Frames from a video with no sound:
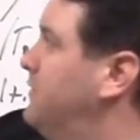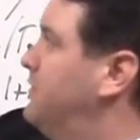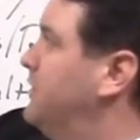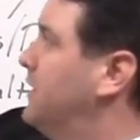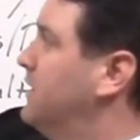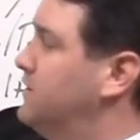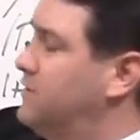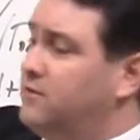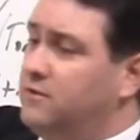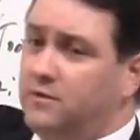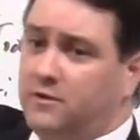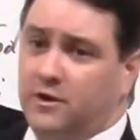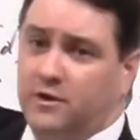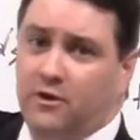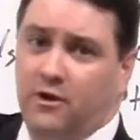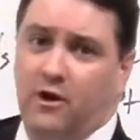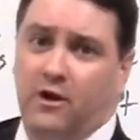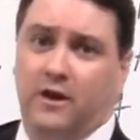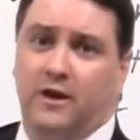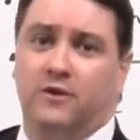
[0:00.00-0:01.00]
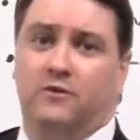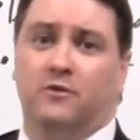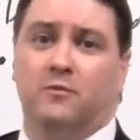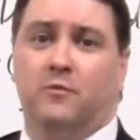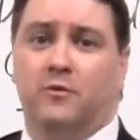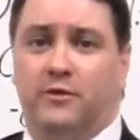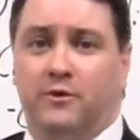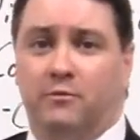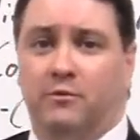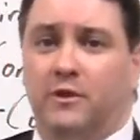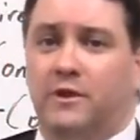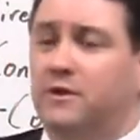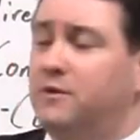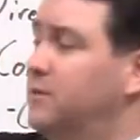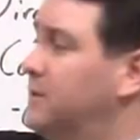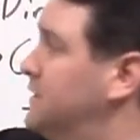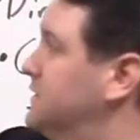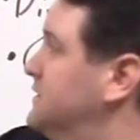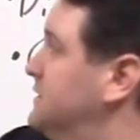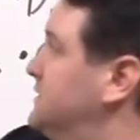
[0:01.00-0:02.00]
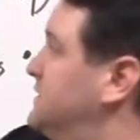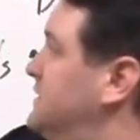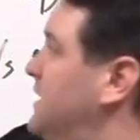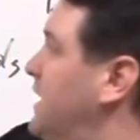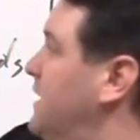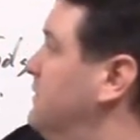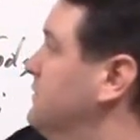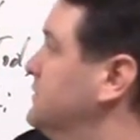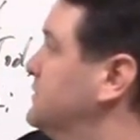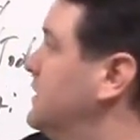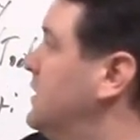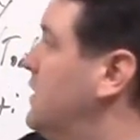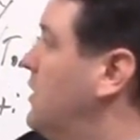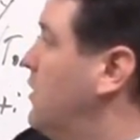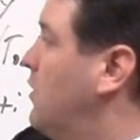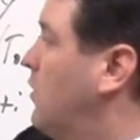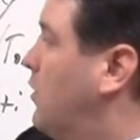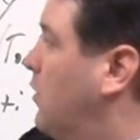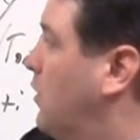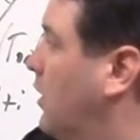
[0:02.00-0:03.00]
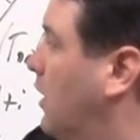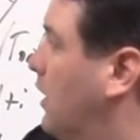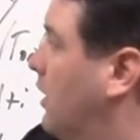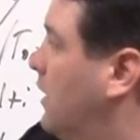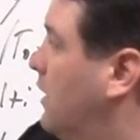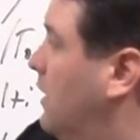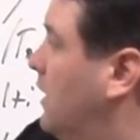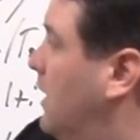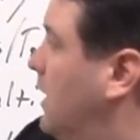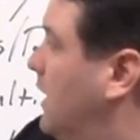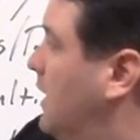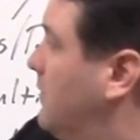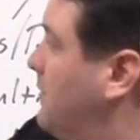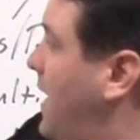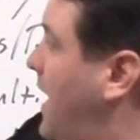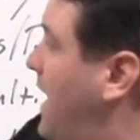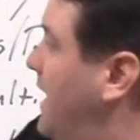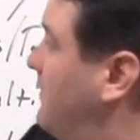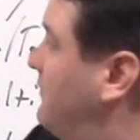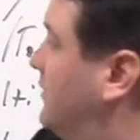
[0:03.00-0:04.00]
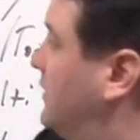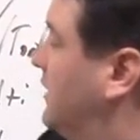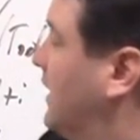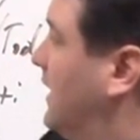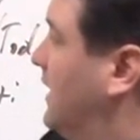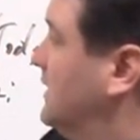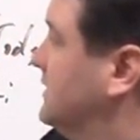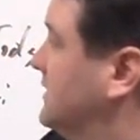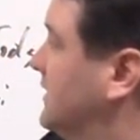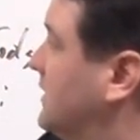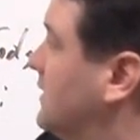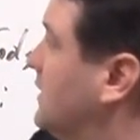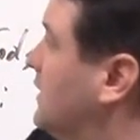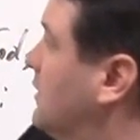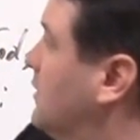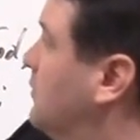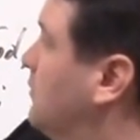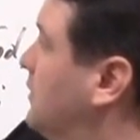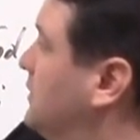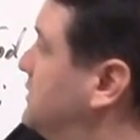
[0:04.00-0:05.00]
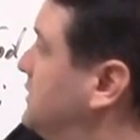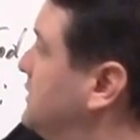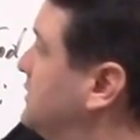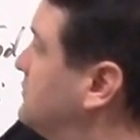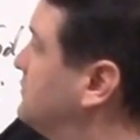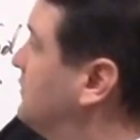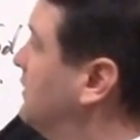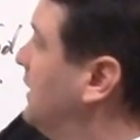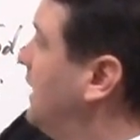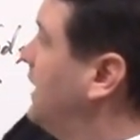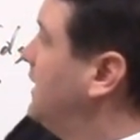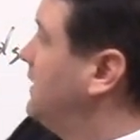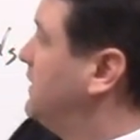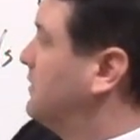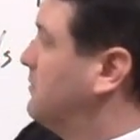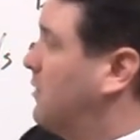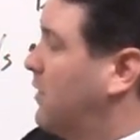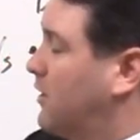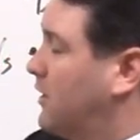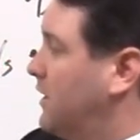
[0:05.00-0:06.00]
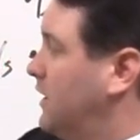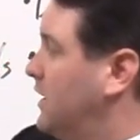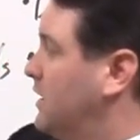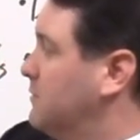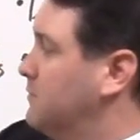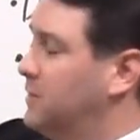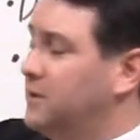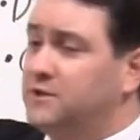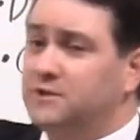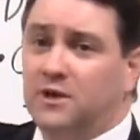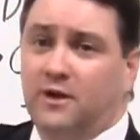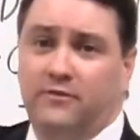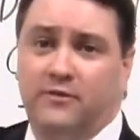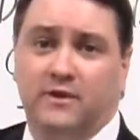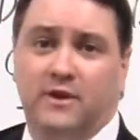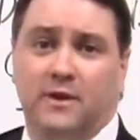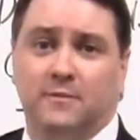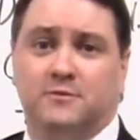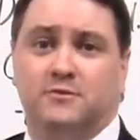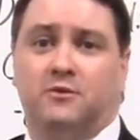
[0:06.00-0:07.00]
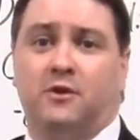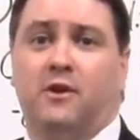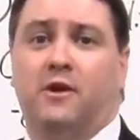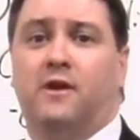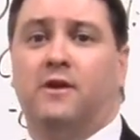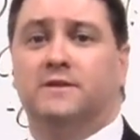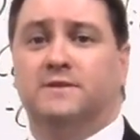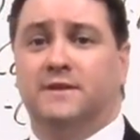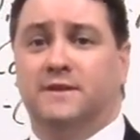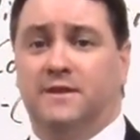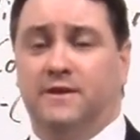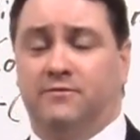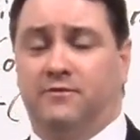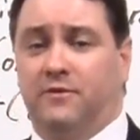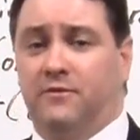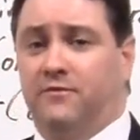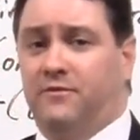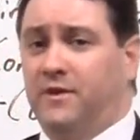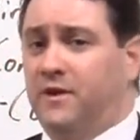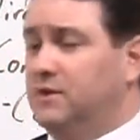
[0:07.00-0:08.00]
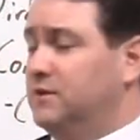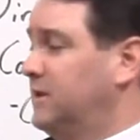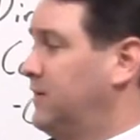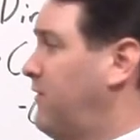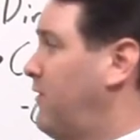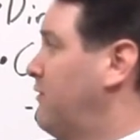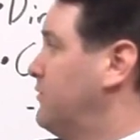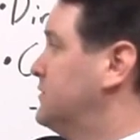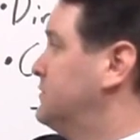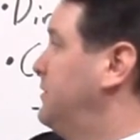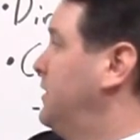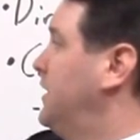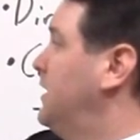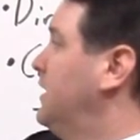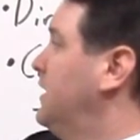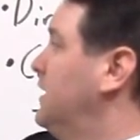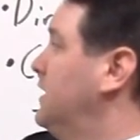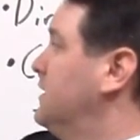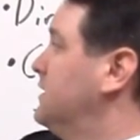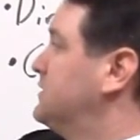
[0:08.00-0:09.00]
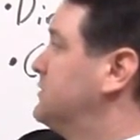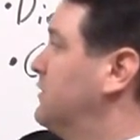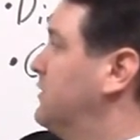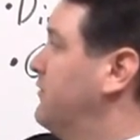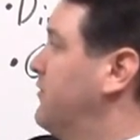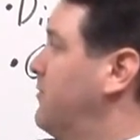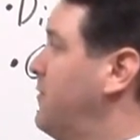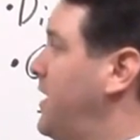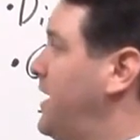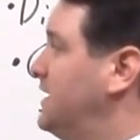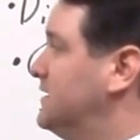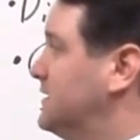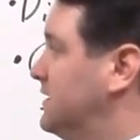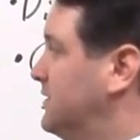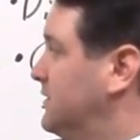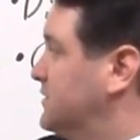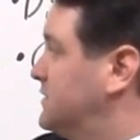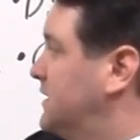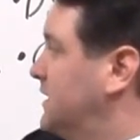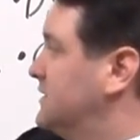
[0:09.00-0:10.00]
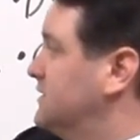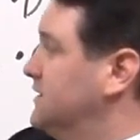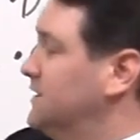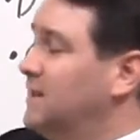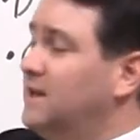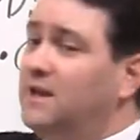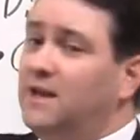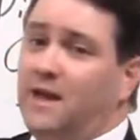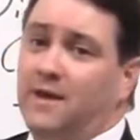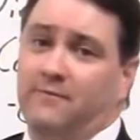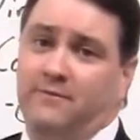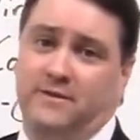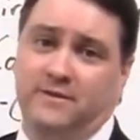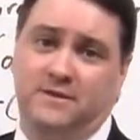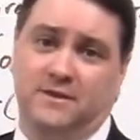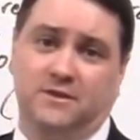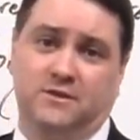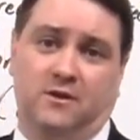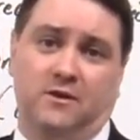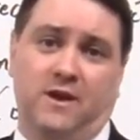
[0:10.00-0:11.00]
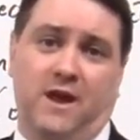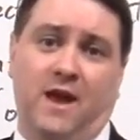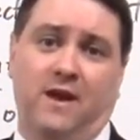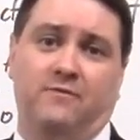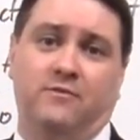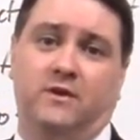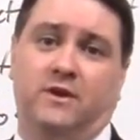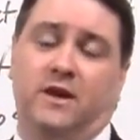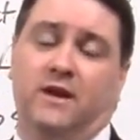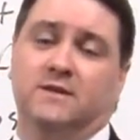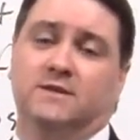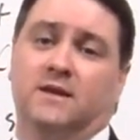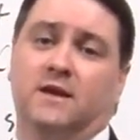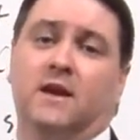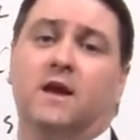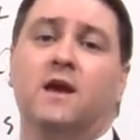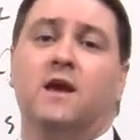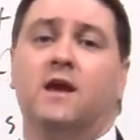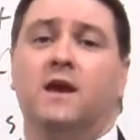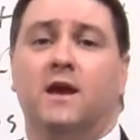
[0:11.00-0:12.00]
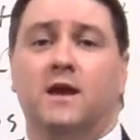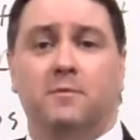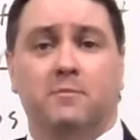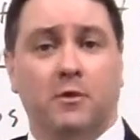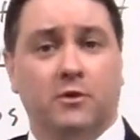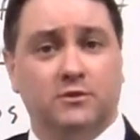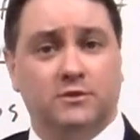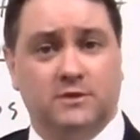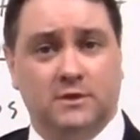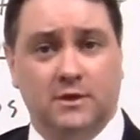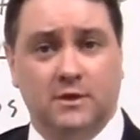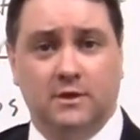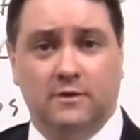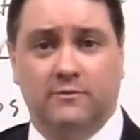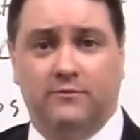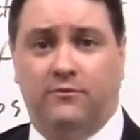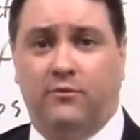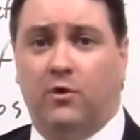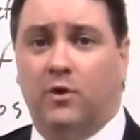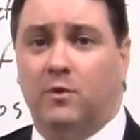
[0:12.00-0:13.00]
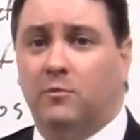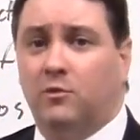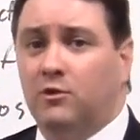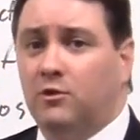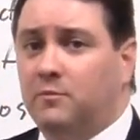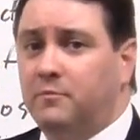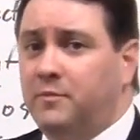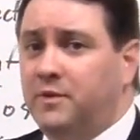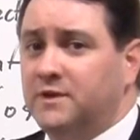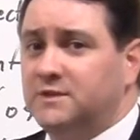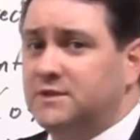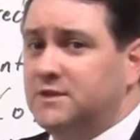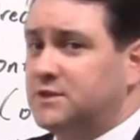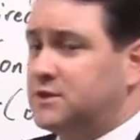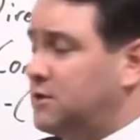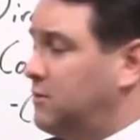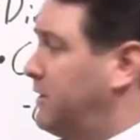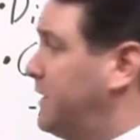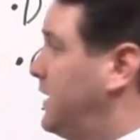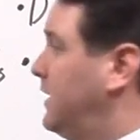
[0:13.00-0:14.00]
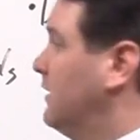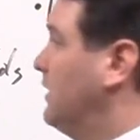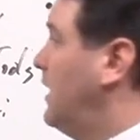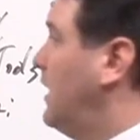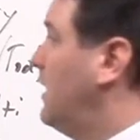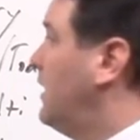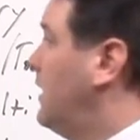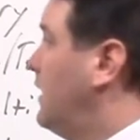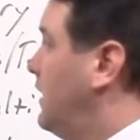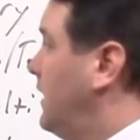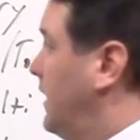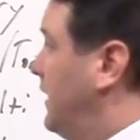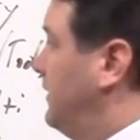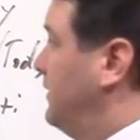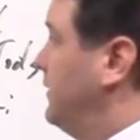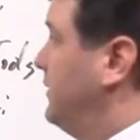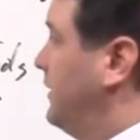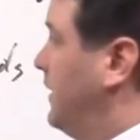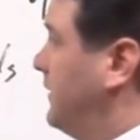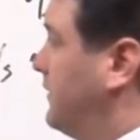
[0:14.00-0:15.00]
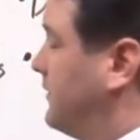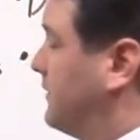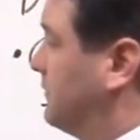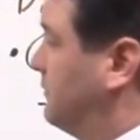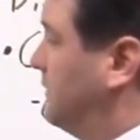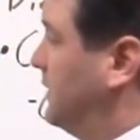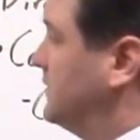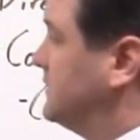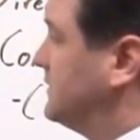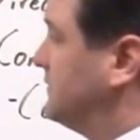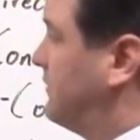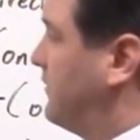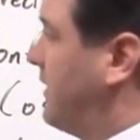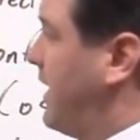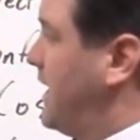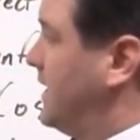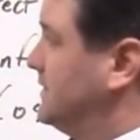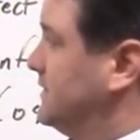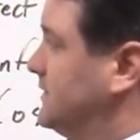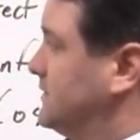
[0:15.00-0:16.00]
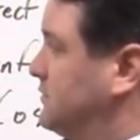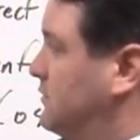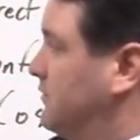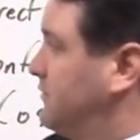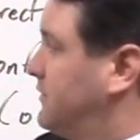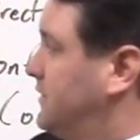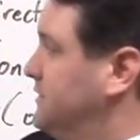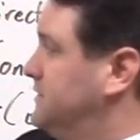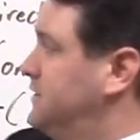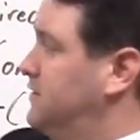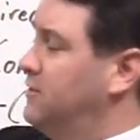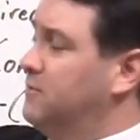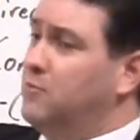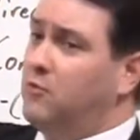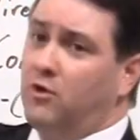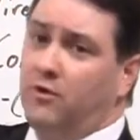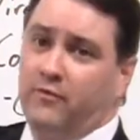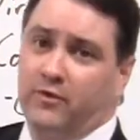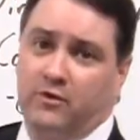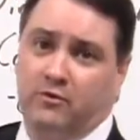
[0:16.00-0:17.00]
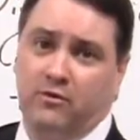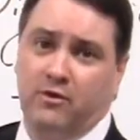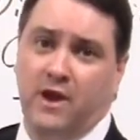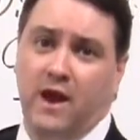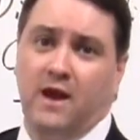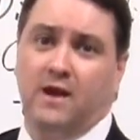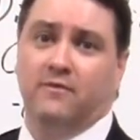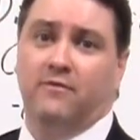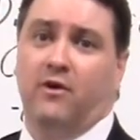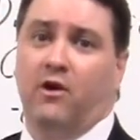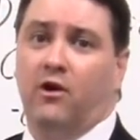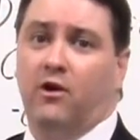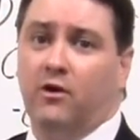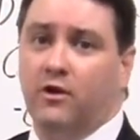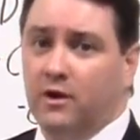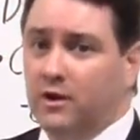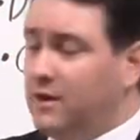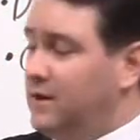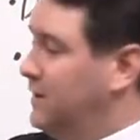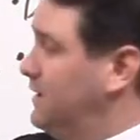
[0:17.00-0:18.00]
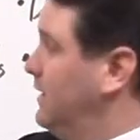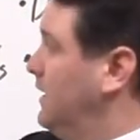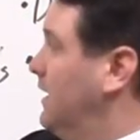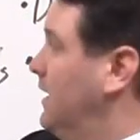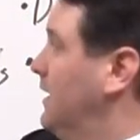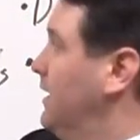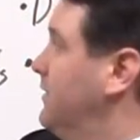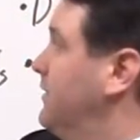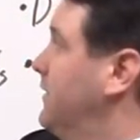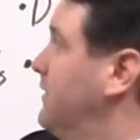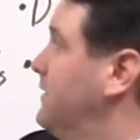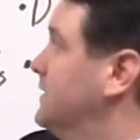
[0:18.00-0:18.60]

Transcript: but if you get to talking to them what they're really doing is the sales or um, advertising which is related to marketing but is oftentimes treated as a different field i've always been sort of amazed that there's such little emphasis on advertising in most formal business curricula and i think the reason for that is it's sort of considered more of a creative art uh,